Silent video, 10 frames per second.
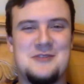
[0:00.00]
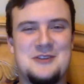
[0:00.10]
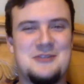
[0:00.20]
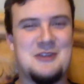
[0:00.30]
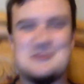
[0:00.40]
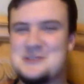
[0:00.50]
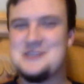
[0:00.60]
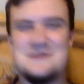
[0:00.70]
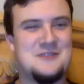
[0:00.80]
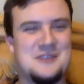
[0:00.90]
I knew I was
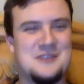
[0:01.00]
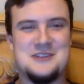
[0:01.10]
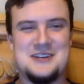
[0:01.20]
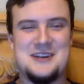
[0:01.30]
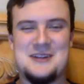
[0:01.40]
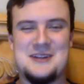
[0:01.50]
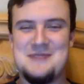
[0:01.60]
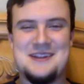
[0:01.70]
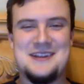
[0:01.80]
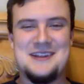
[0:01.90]
in for a good time
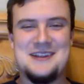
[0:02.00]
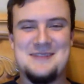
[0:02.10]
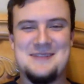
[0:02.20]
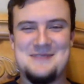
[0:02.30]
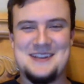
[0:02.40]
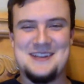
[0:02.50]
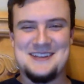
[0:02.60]
immediately.